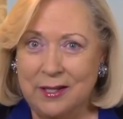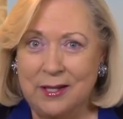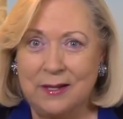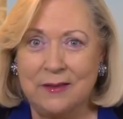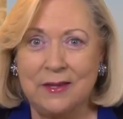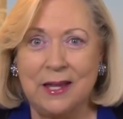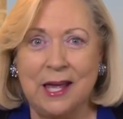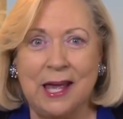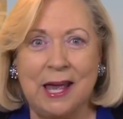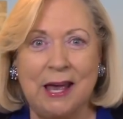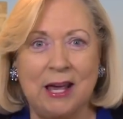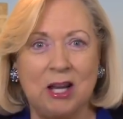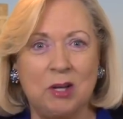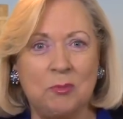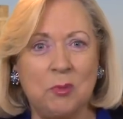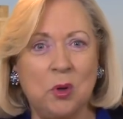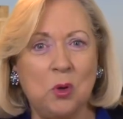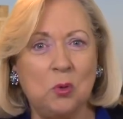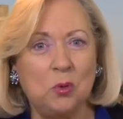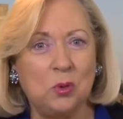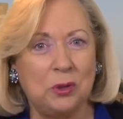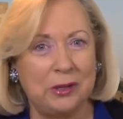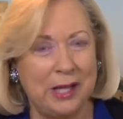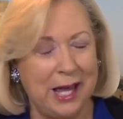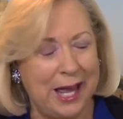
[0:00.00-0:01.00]
the animal
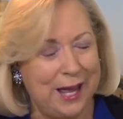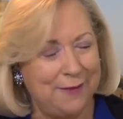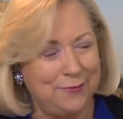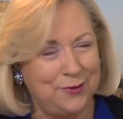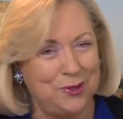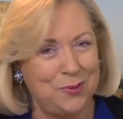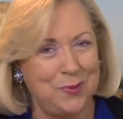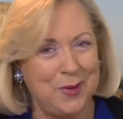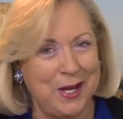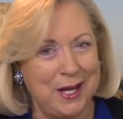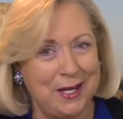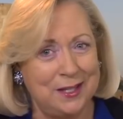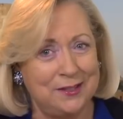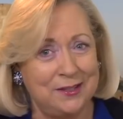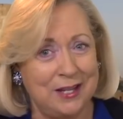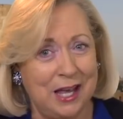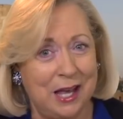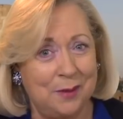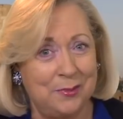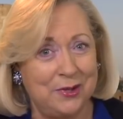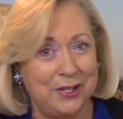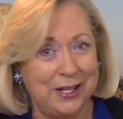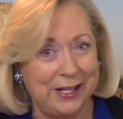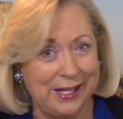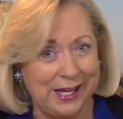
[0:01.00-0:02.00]
will have to be
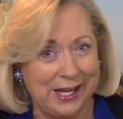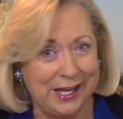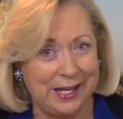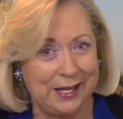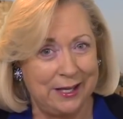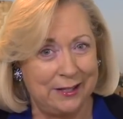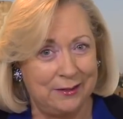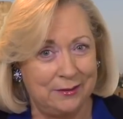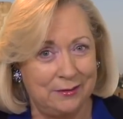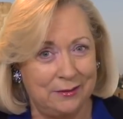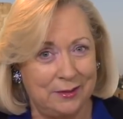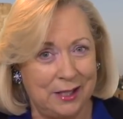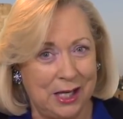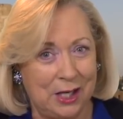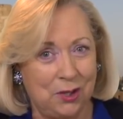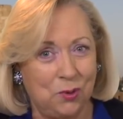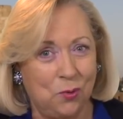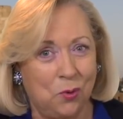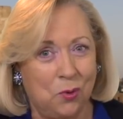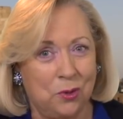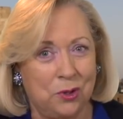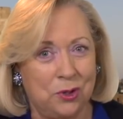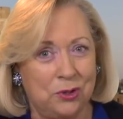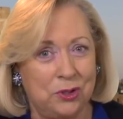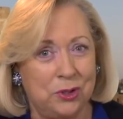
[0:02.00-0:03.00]
examined again in
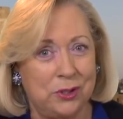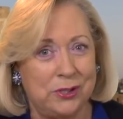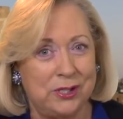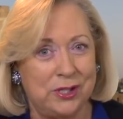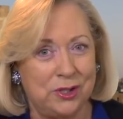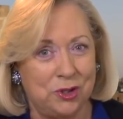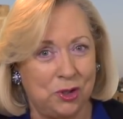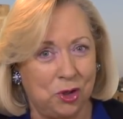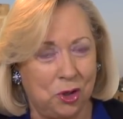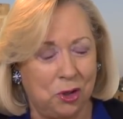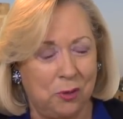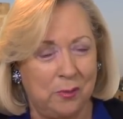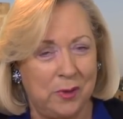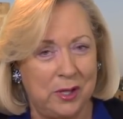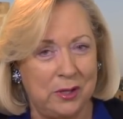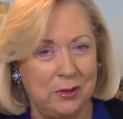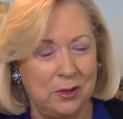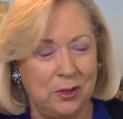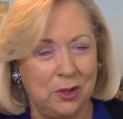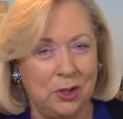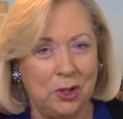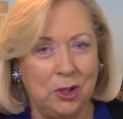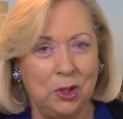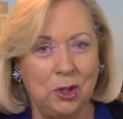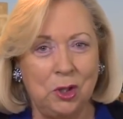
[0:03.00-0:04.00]
order to determine
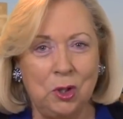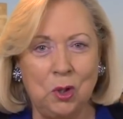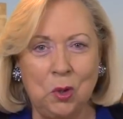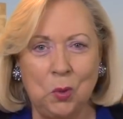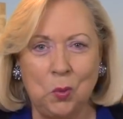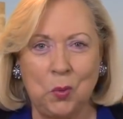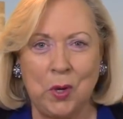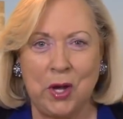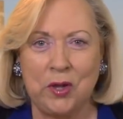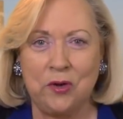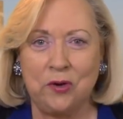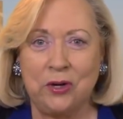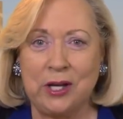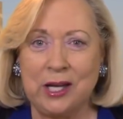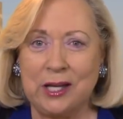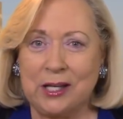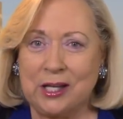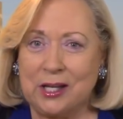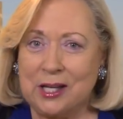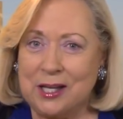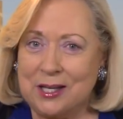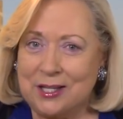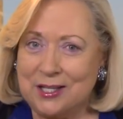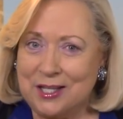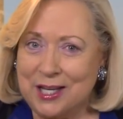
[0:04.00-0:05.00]
whether it
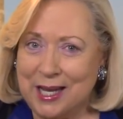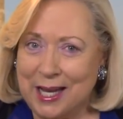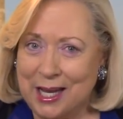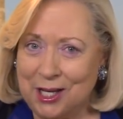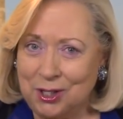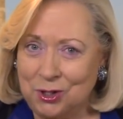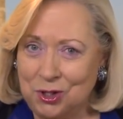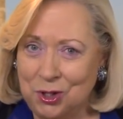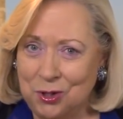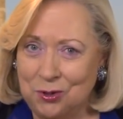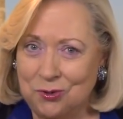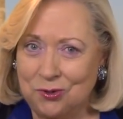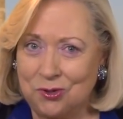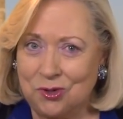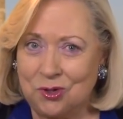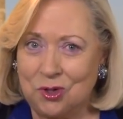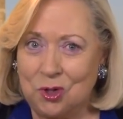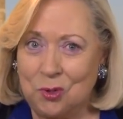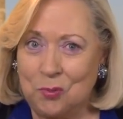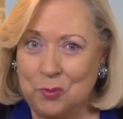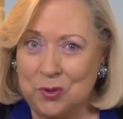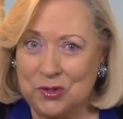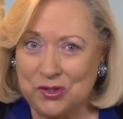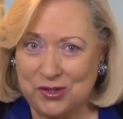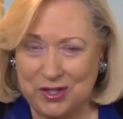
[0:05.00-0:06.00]
continues to
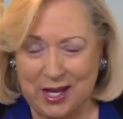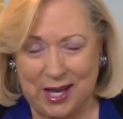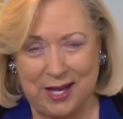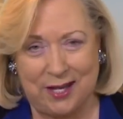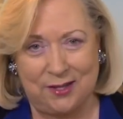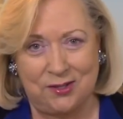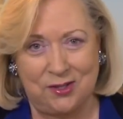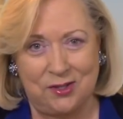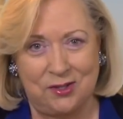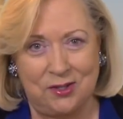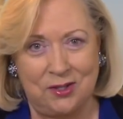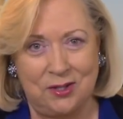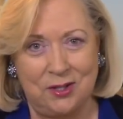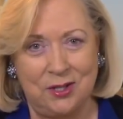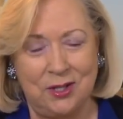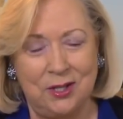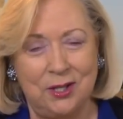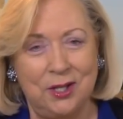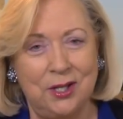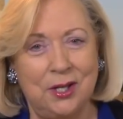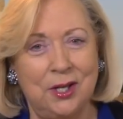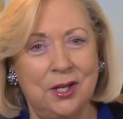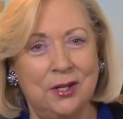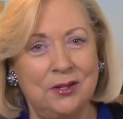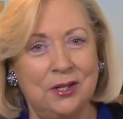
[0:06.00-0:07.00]
possess
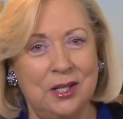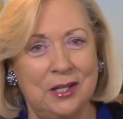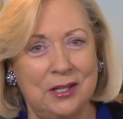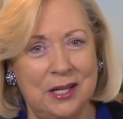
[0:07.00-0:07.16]
the